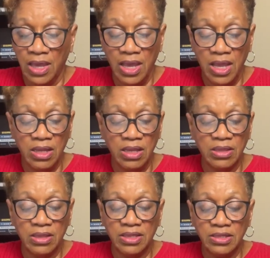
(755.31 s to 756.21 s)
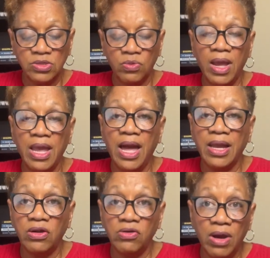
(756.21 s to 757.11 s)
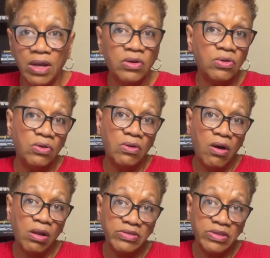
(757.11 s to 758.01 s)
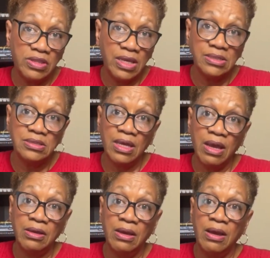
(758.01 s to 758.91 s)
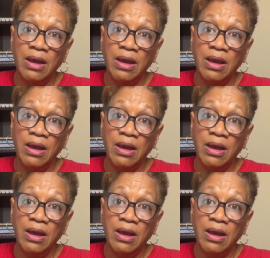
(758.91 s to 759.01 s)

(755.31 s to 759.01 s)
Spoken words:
And this way I can chronicle all of the things that